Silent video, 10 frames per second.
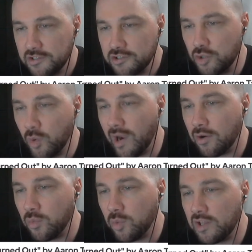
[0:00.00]

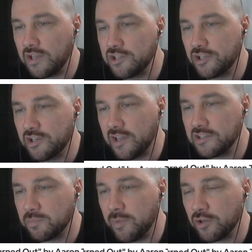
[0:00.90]
2-hour religion
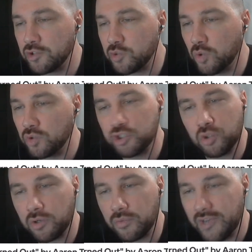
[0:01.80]
and spiritual
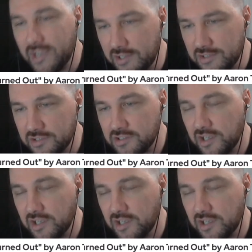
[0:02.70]
short reads